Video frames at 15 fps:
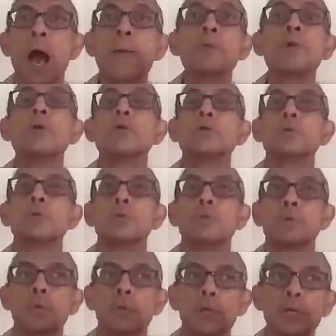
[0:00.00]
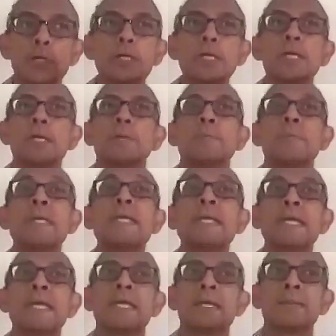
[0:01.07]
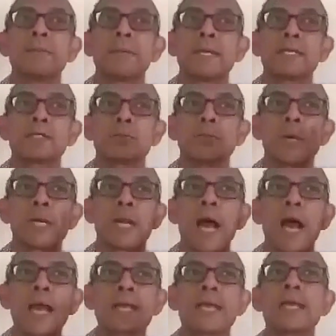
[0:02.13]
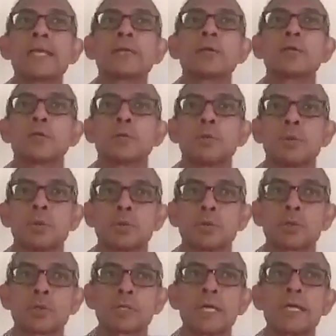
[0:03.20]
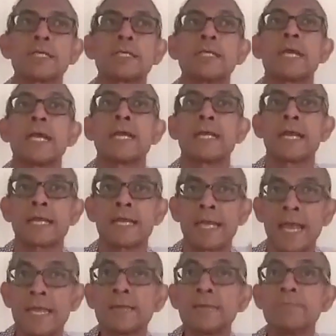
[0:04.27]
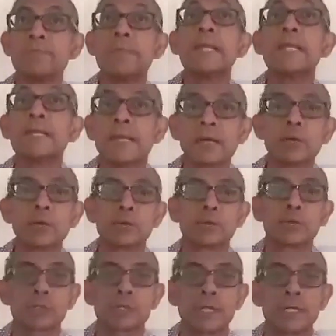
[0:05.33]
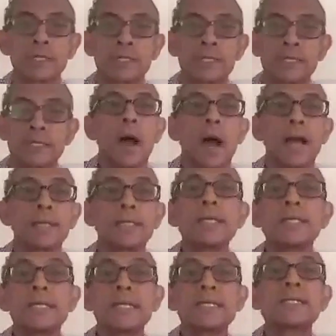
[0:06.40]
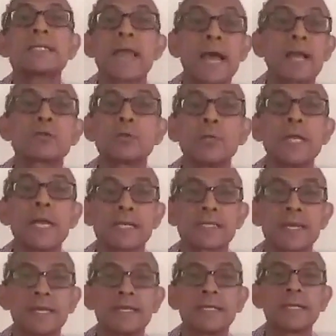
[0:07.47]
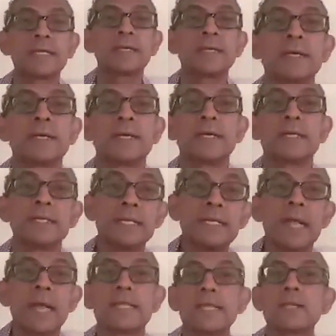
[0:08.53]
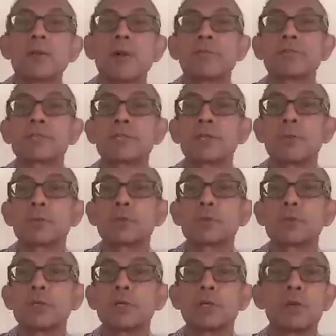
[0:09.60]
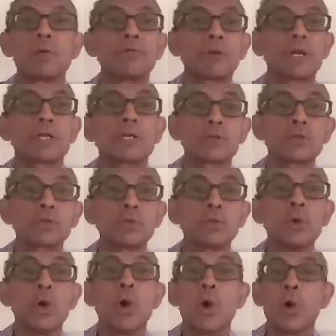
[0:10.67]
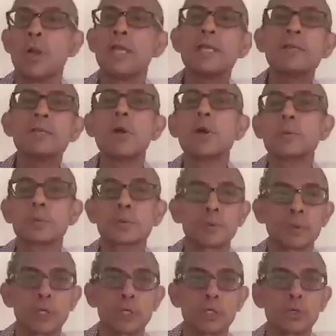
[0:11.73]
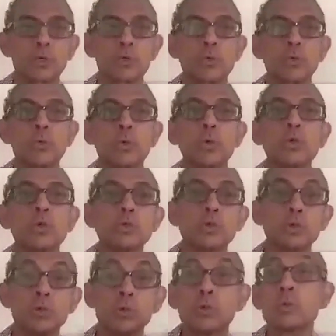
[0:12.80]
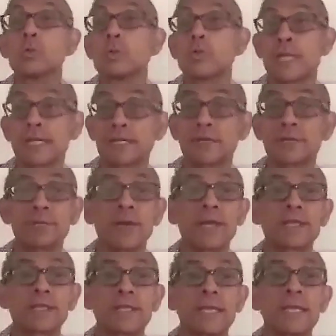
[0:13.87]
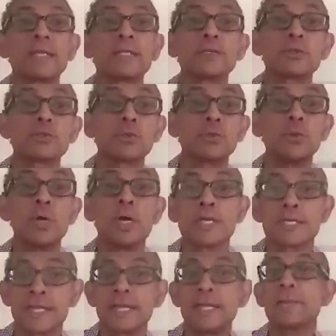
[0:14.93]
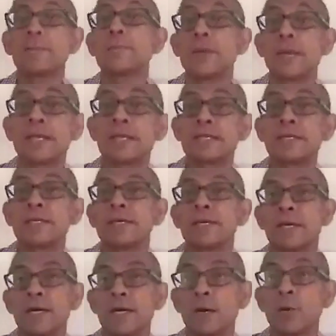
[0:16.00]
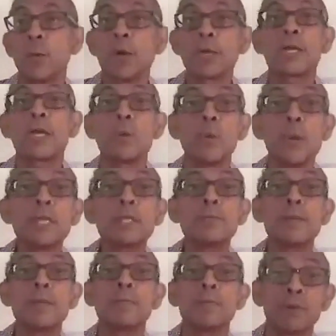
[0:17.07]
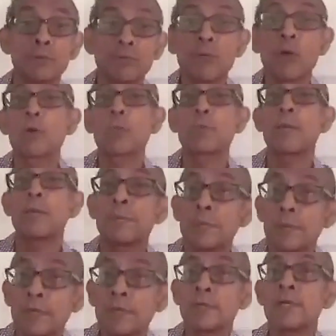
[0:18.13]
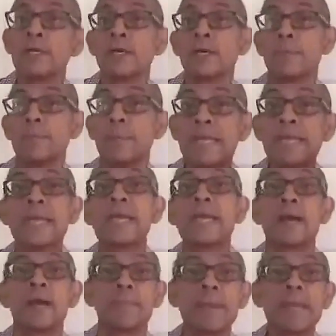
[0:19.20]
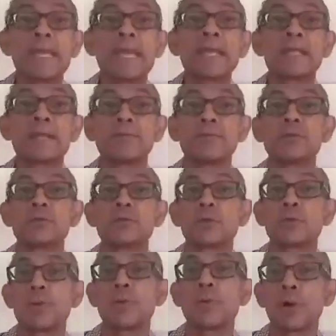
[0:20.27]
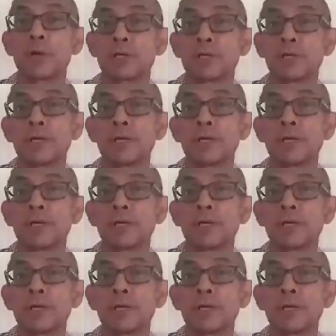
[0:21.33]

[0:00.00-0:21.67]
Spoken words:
I'm going to be in a place where I can contribute to society and I can build a good society. I think this is actually exciting. I think it offers an opportunity for us to enormous potential to do good, to do satisfying things, to celebrate working with people, for people, making the future we want.